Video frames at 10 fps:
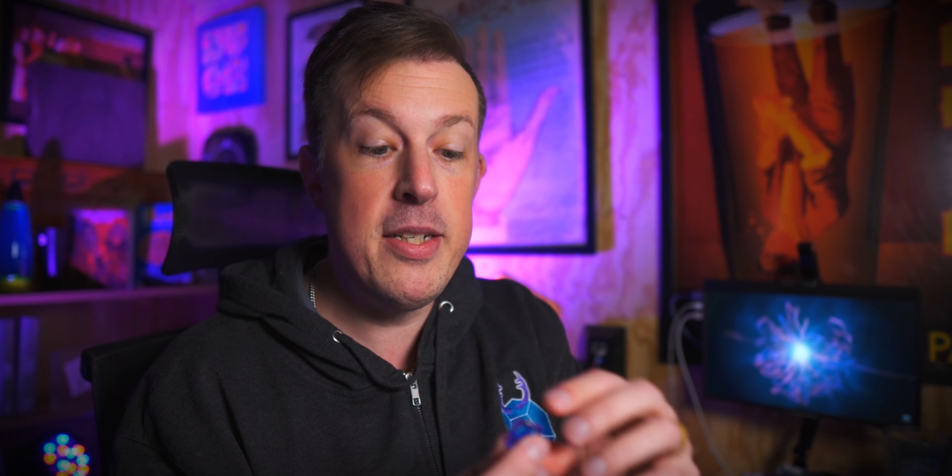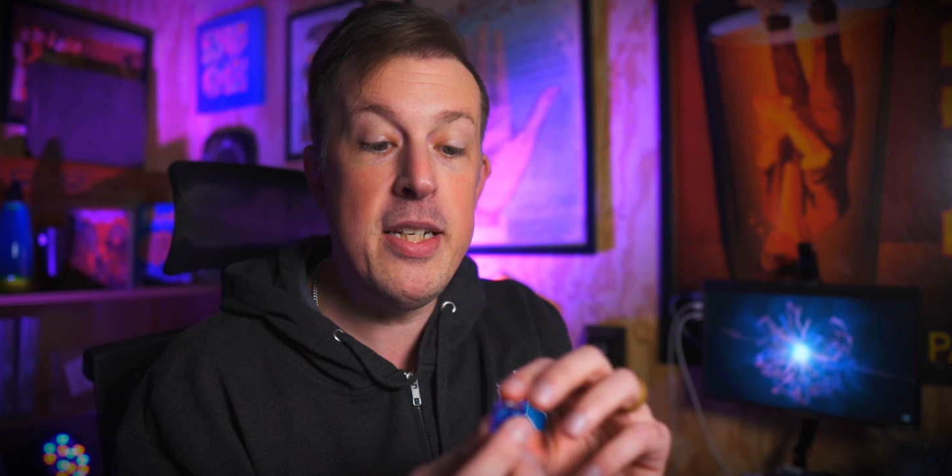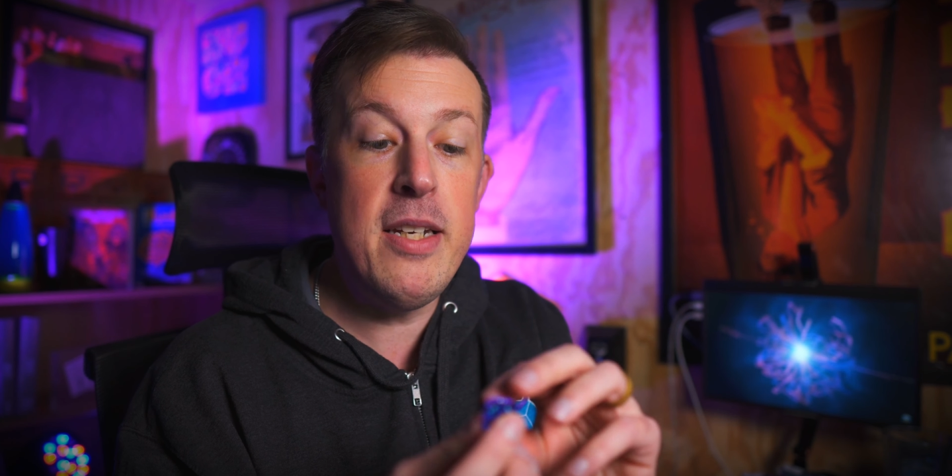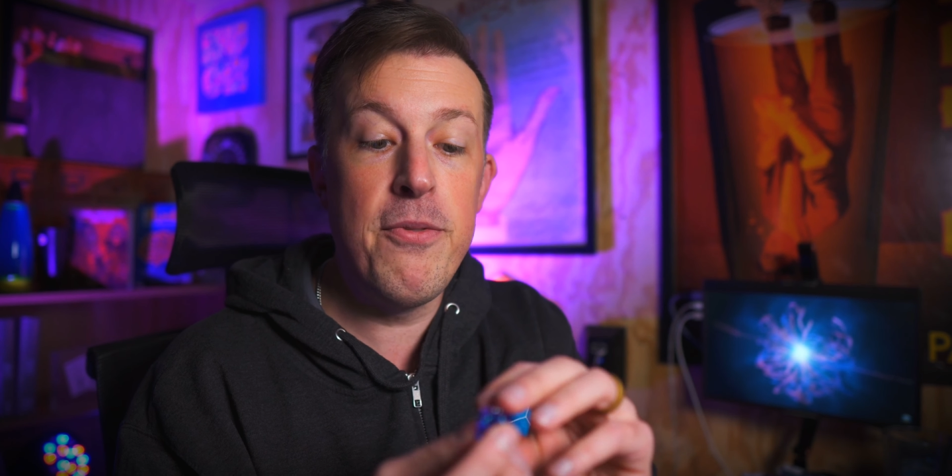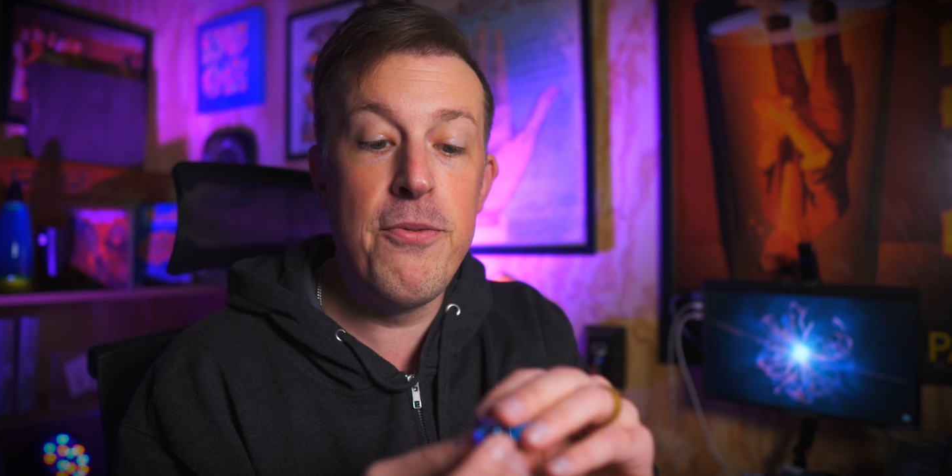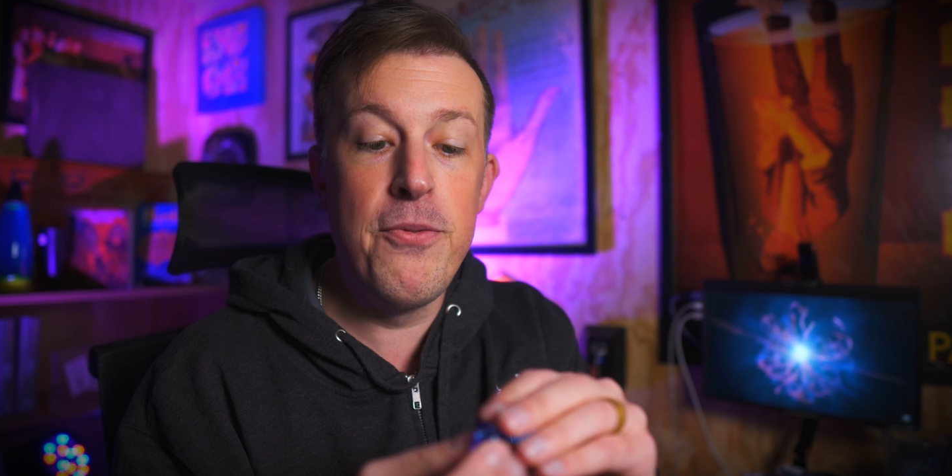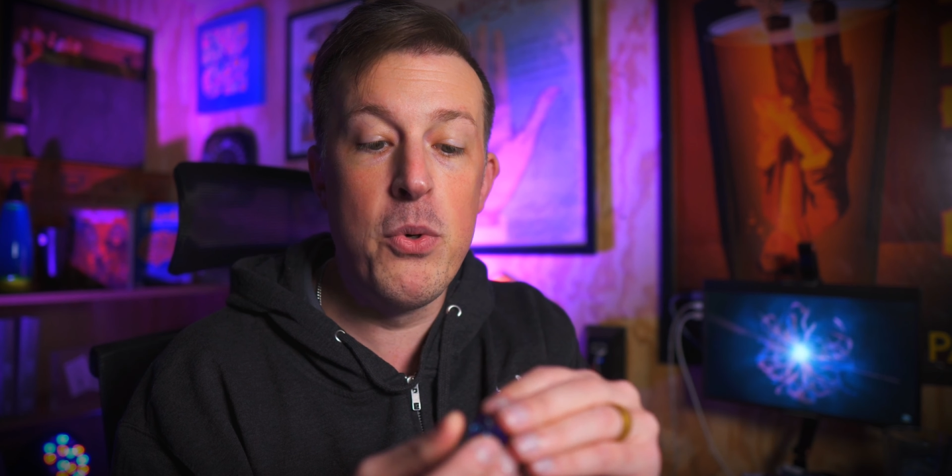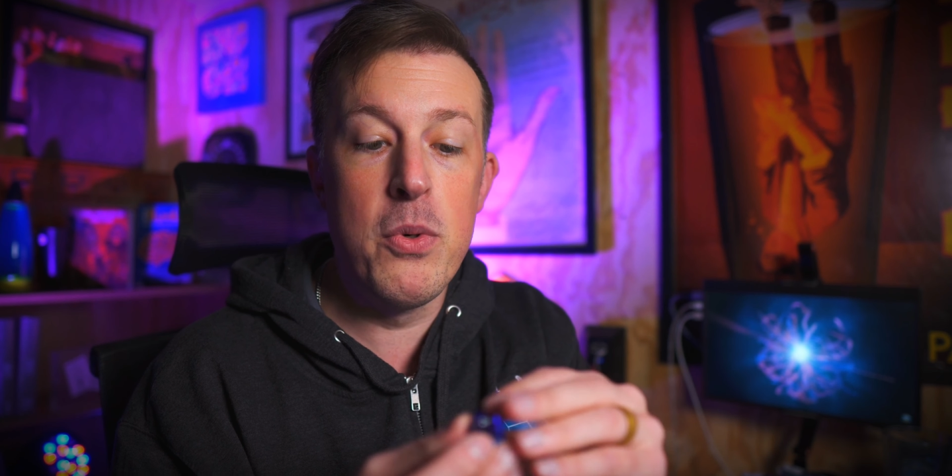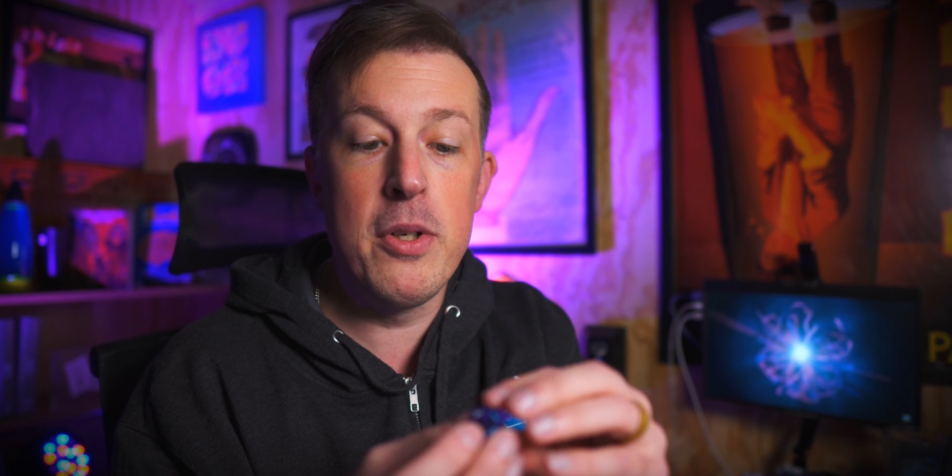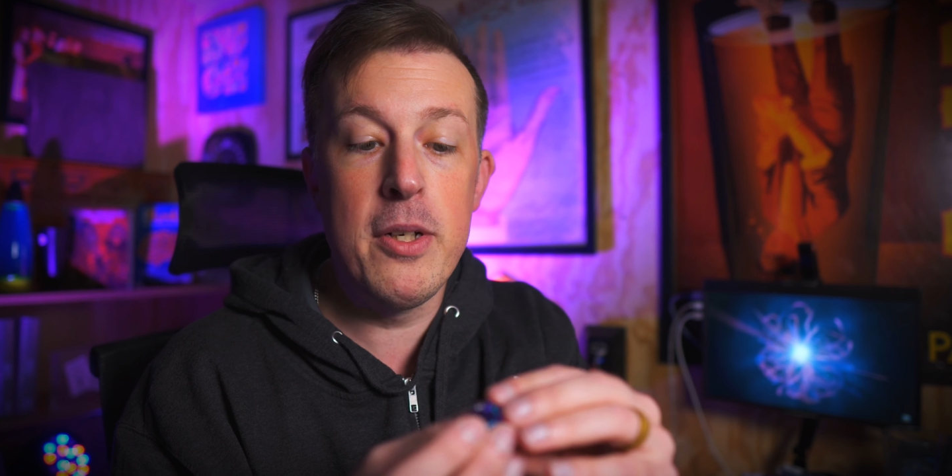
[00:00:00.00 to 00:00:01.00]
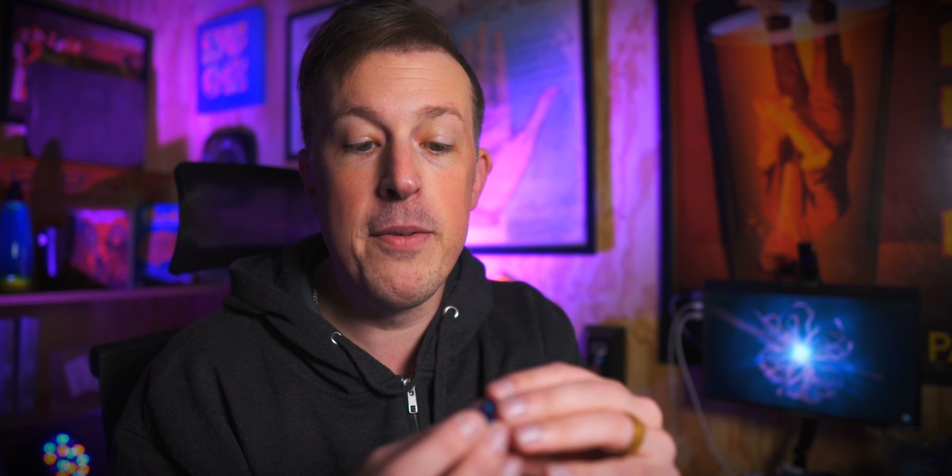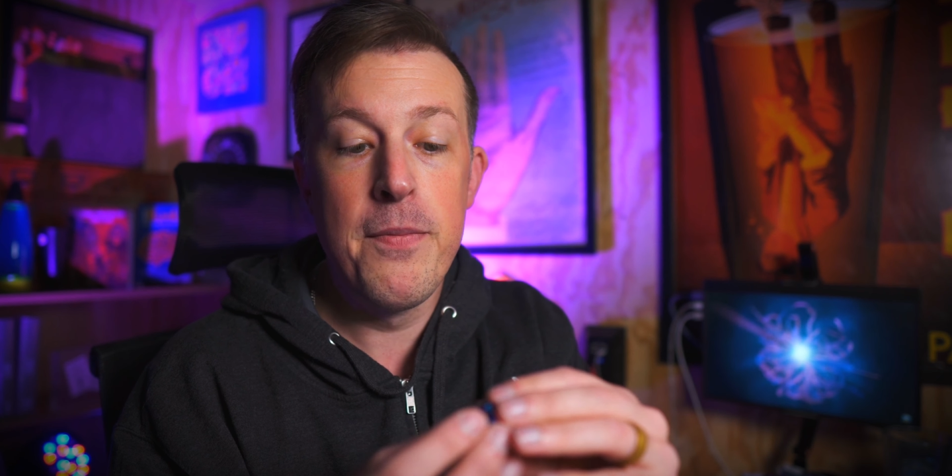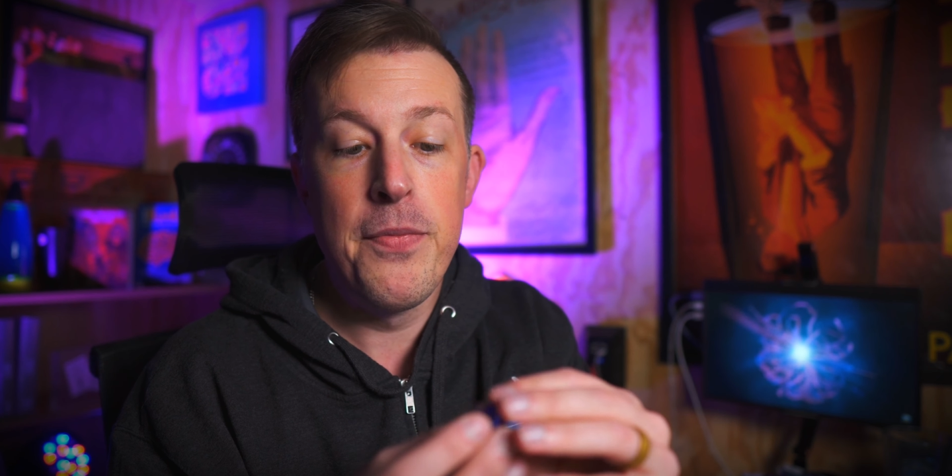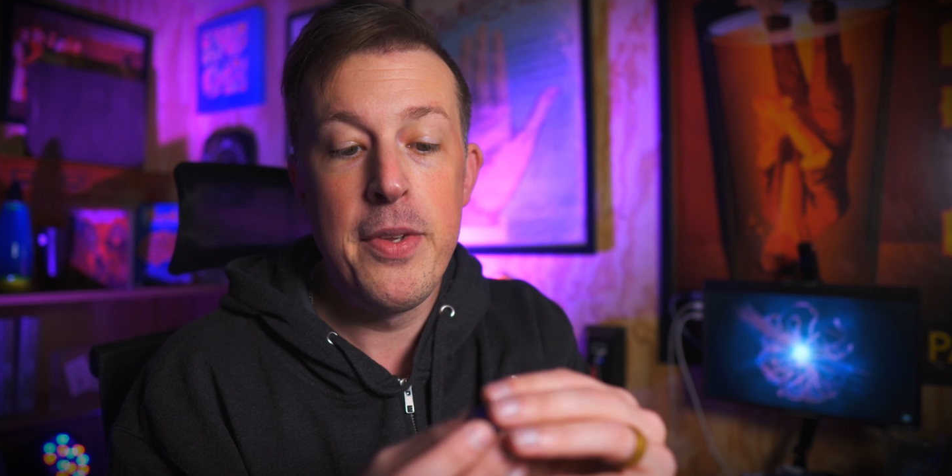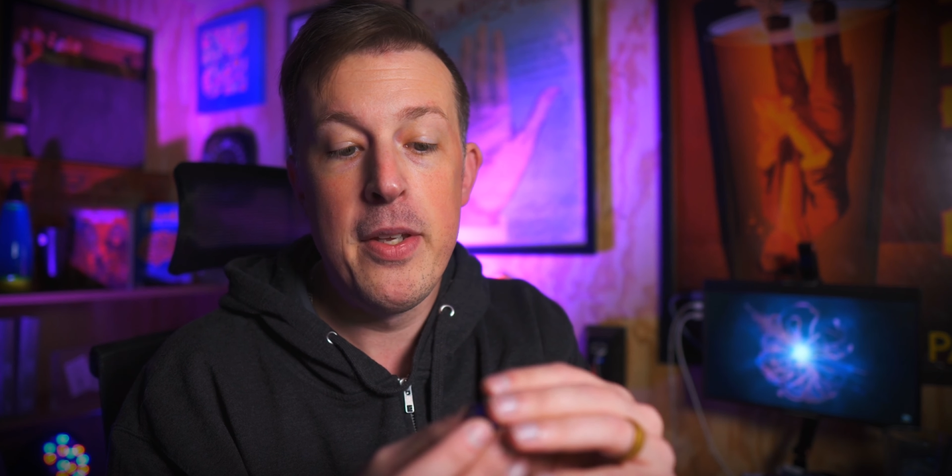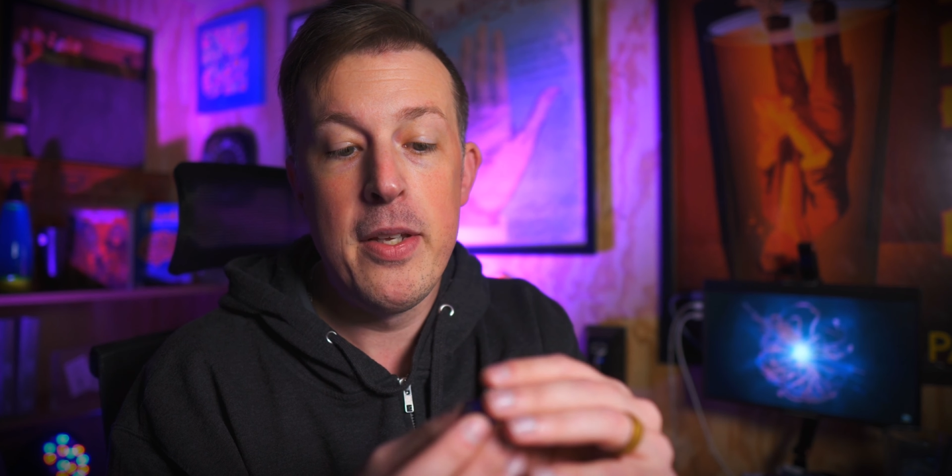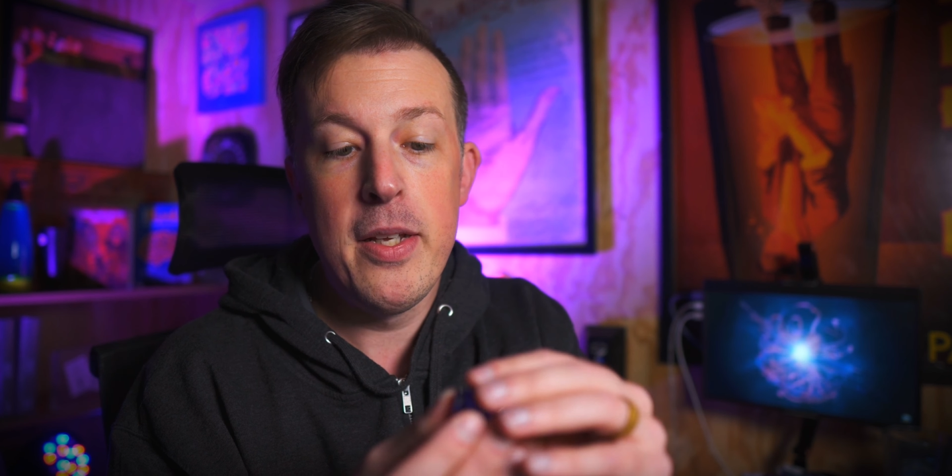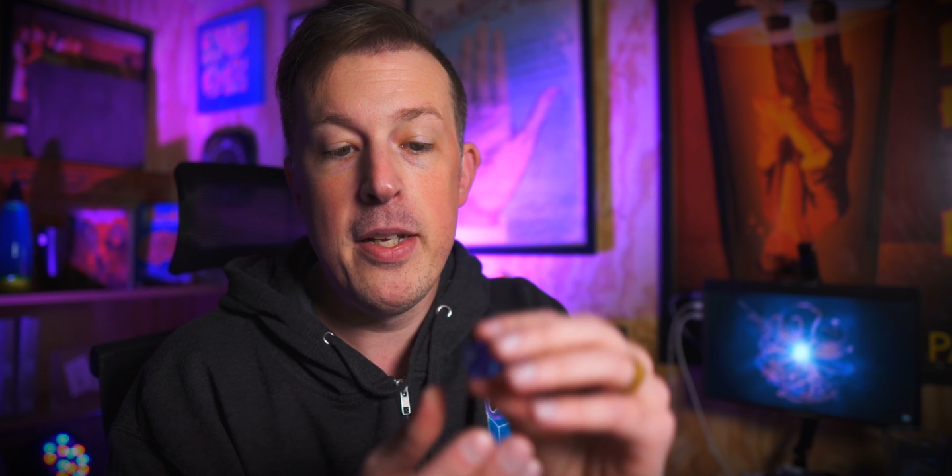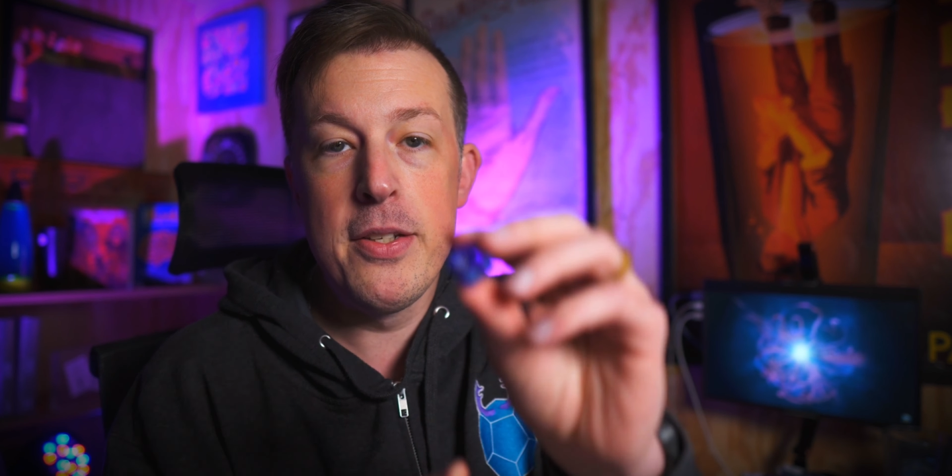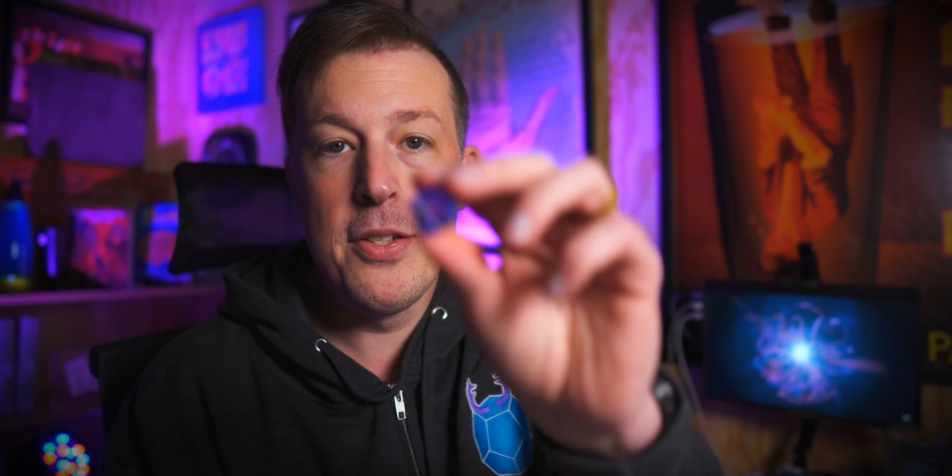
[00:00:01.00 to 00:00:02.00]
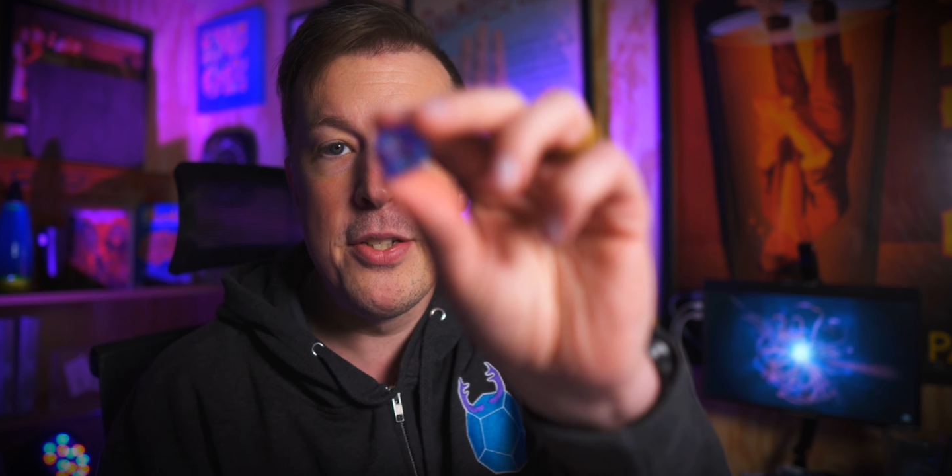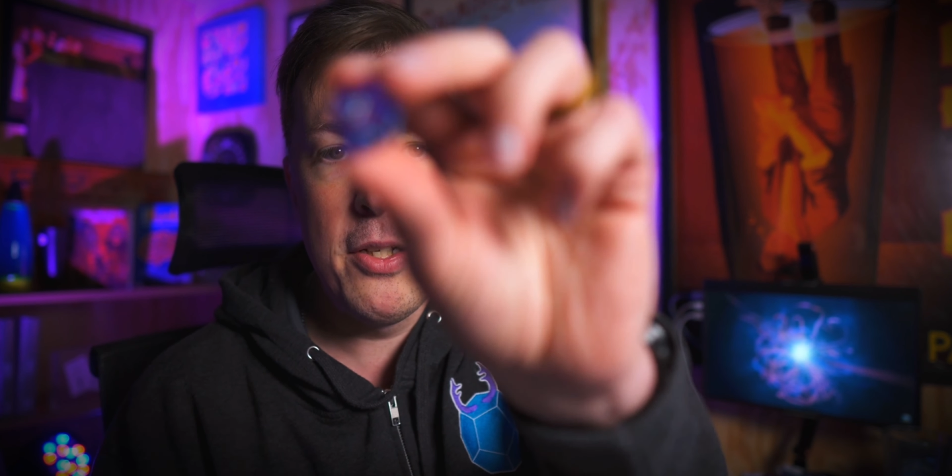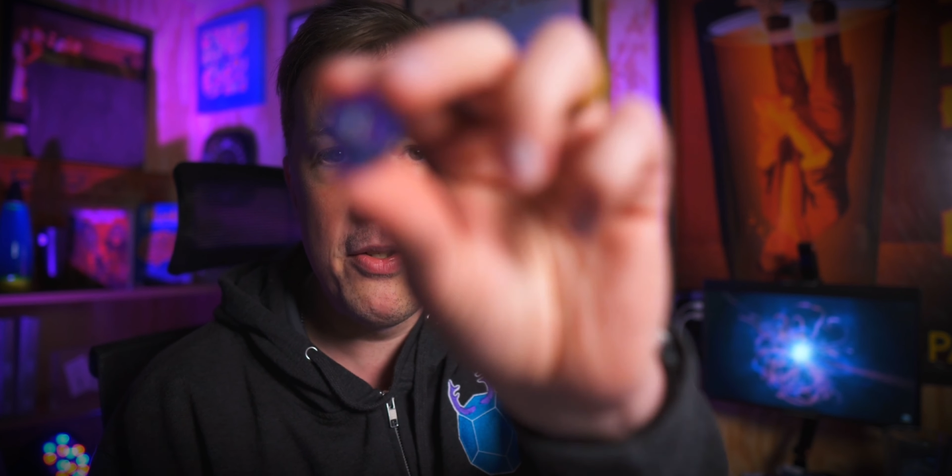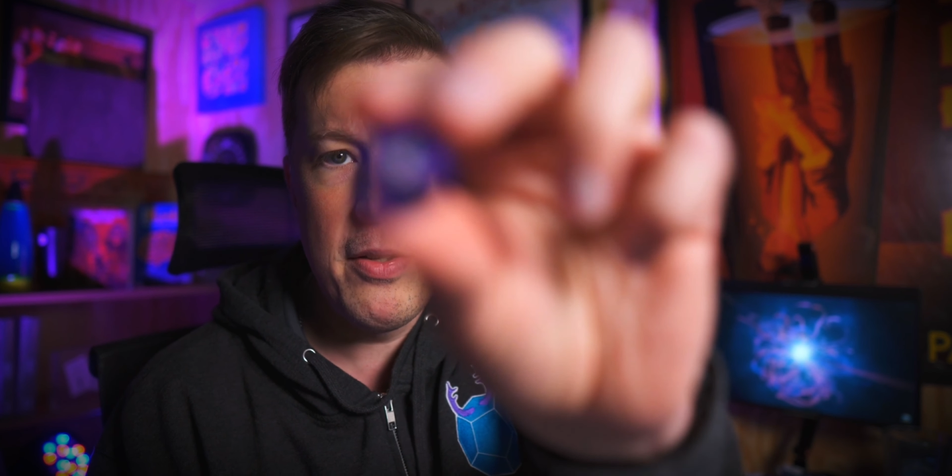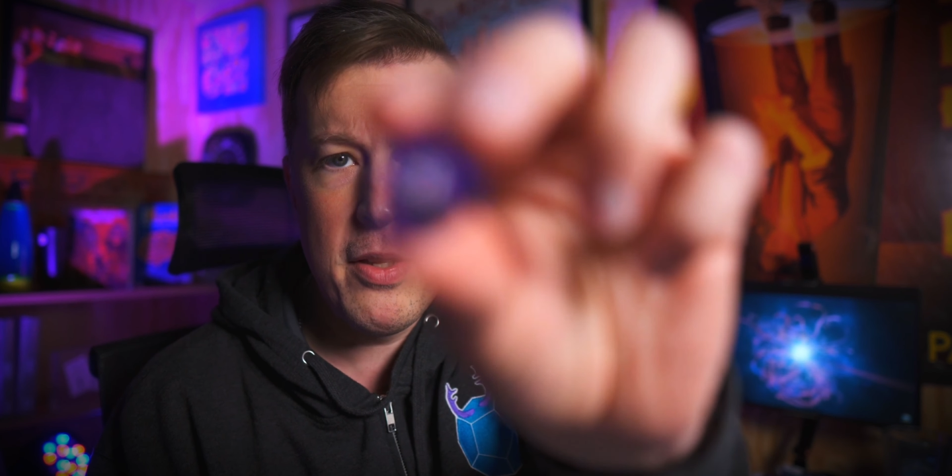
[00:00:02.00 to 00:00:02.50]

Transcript: D4. So